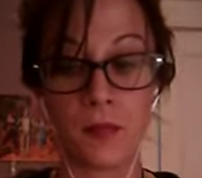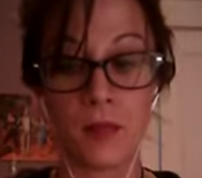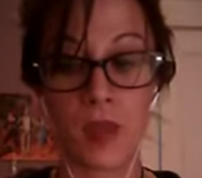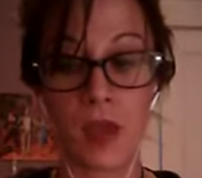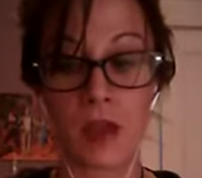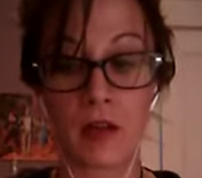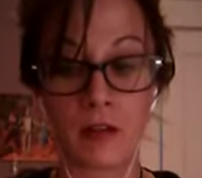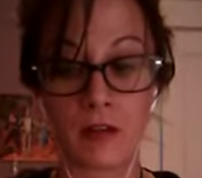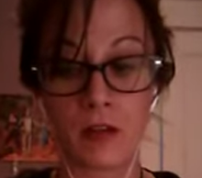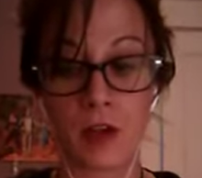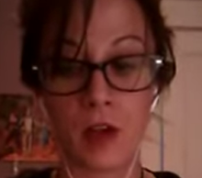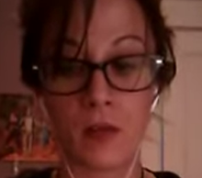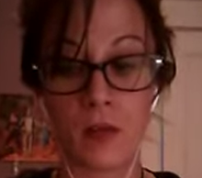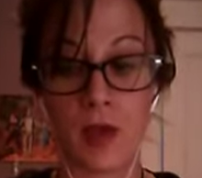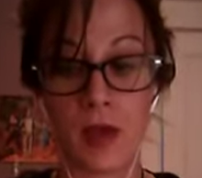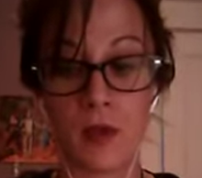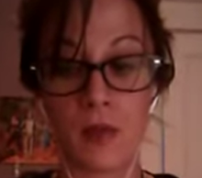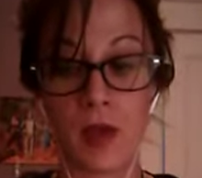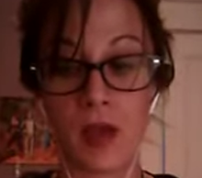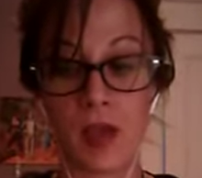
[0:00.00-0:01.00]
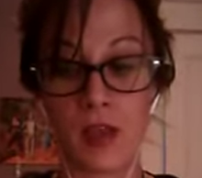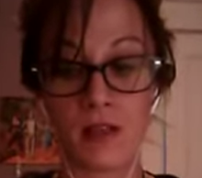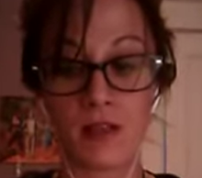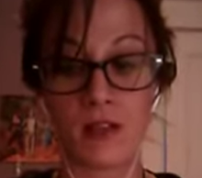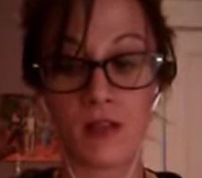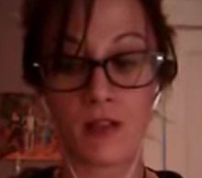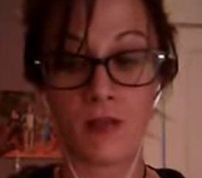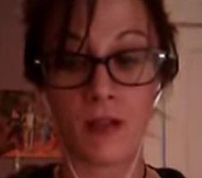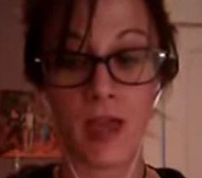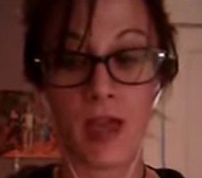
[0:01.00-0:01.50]
I just got mad
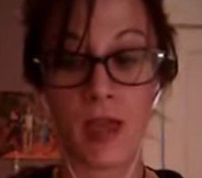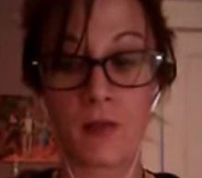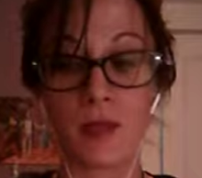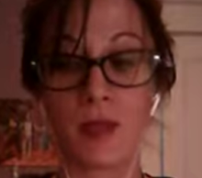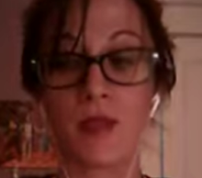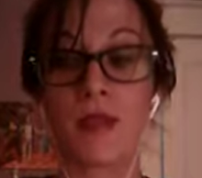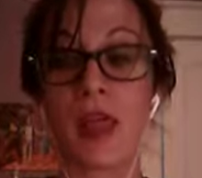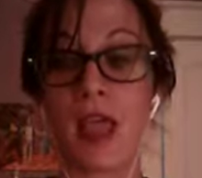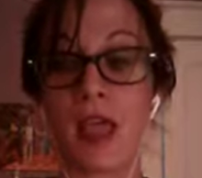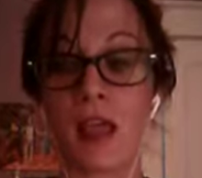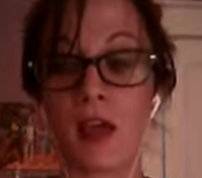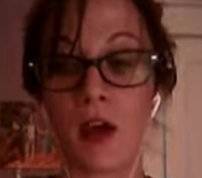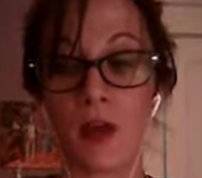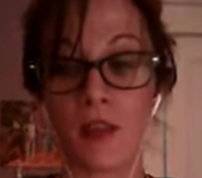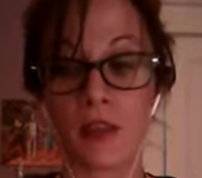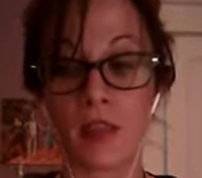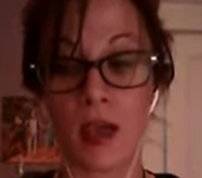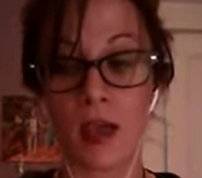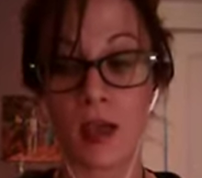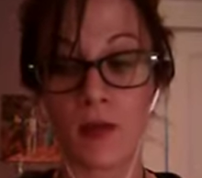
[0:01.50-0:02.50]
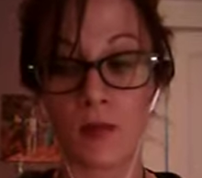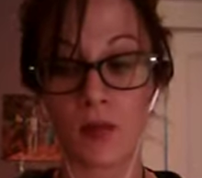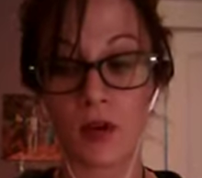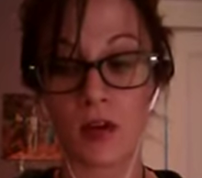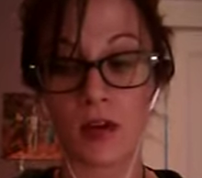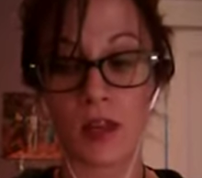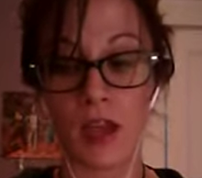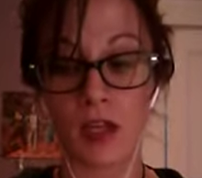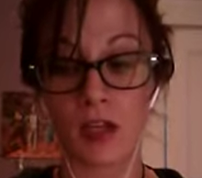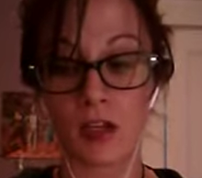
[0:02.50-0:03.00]
Pisces vibes, and they got that
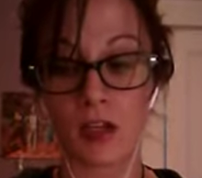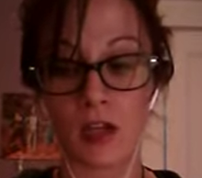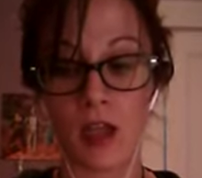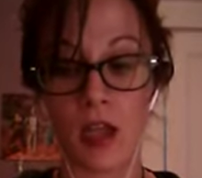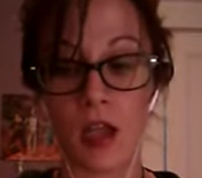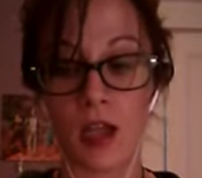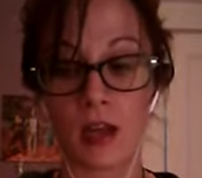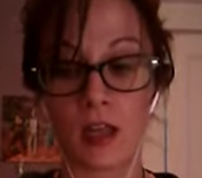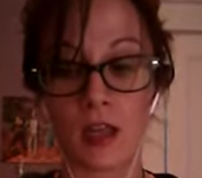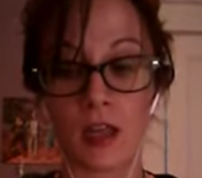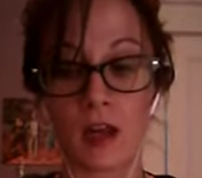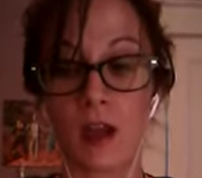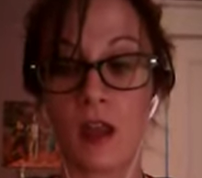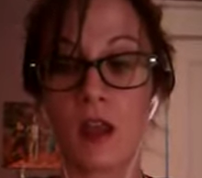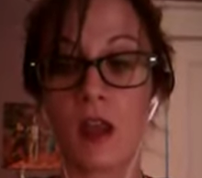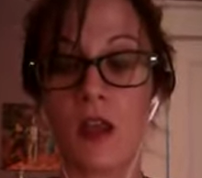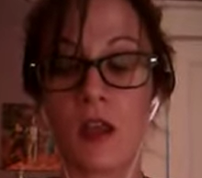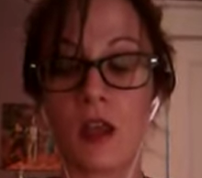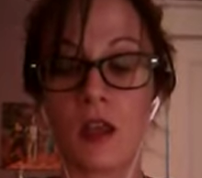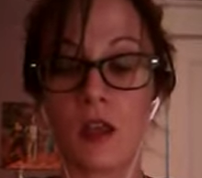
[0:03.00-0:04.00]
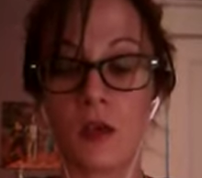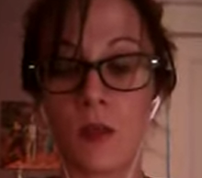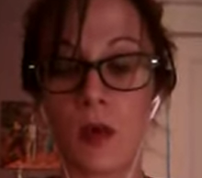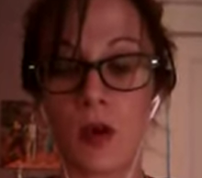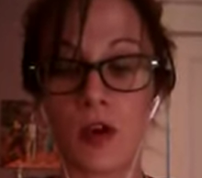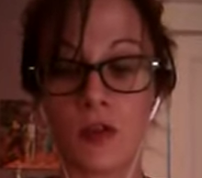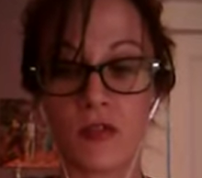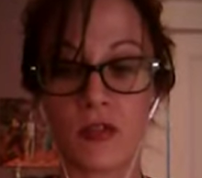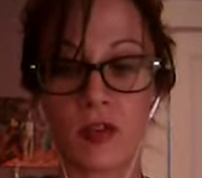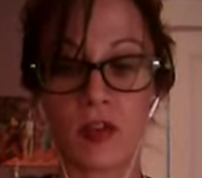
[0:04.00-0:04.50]
protection guardian. Your
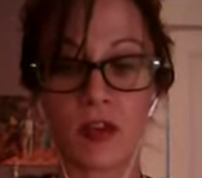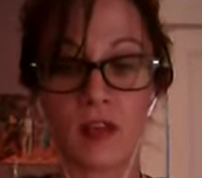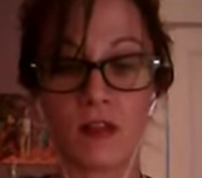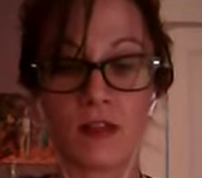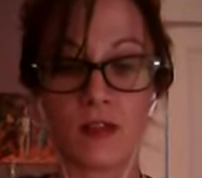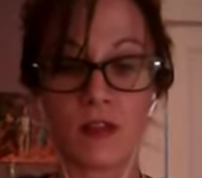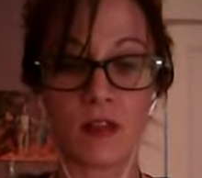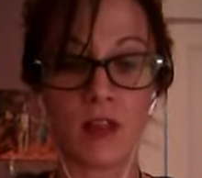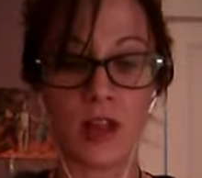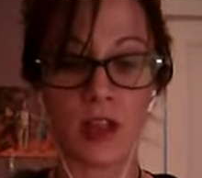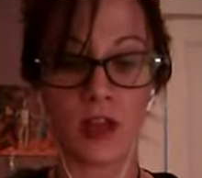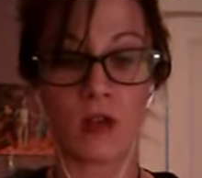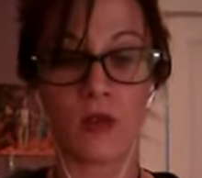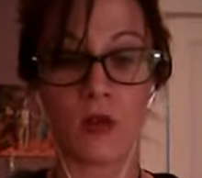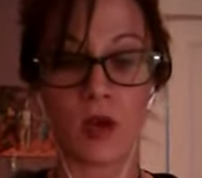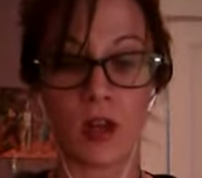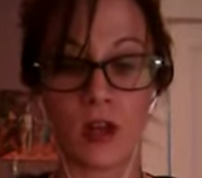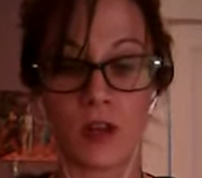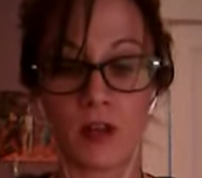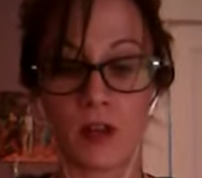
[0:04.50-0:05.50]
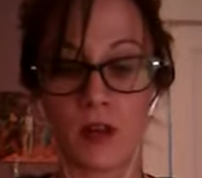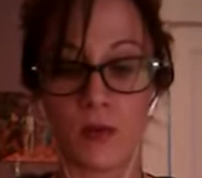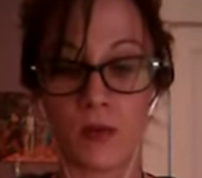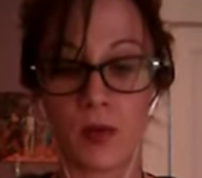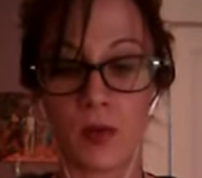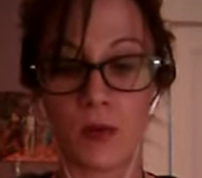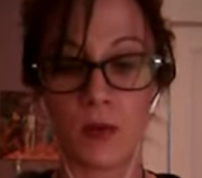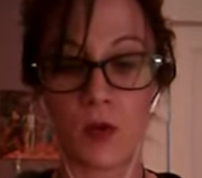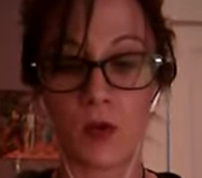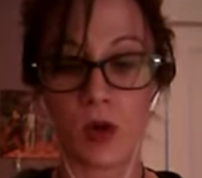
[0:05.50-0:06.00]
person needs to let you in a little
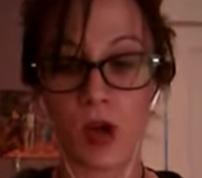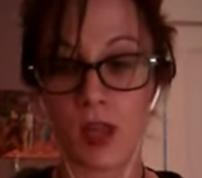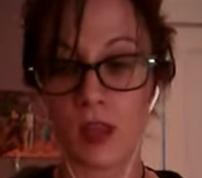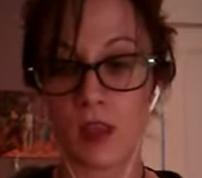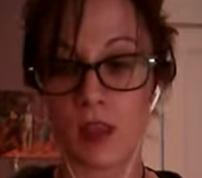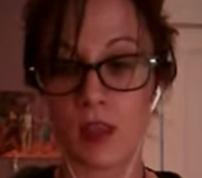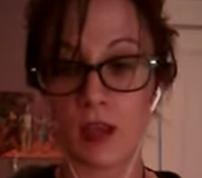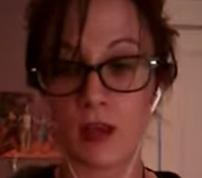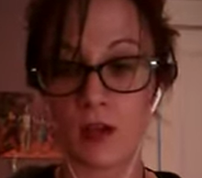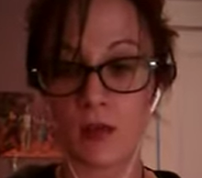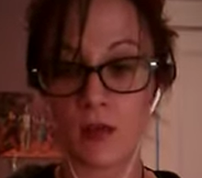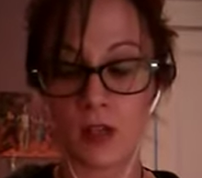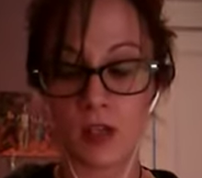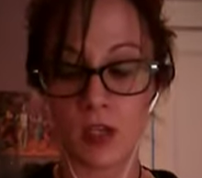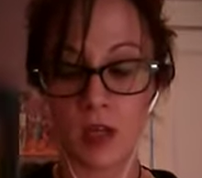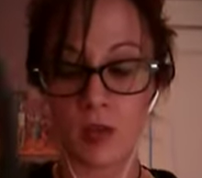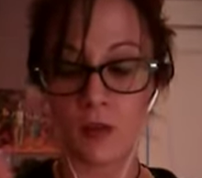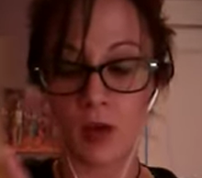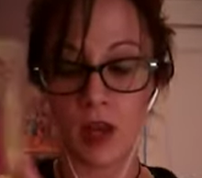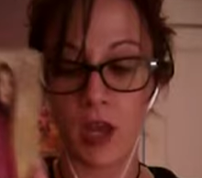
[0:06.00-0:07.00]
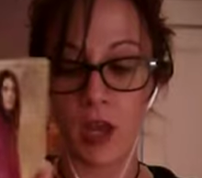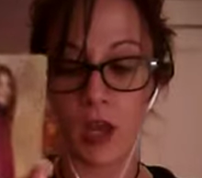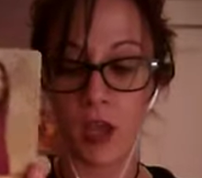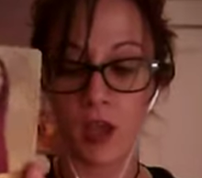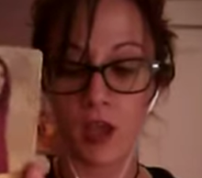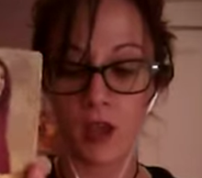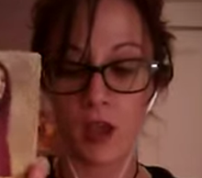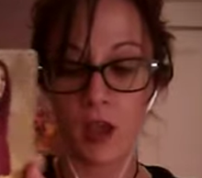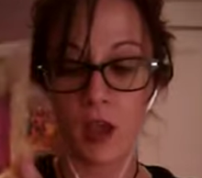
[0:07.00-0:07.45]
bit more, I think, Gemini.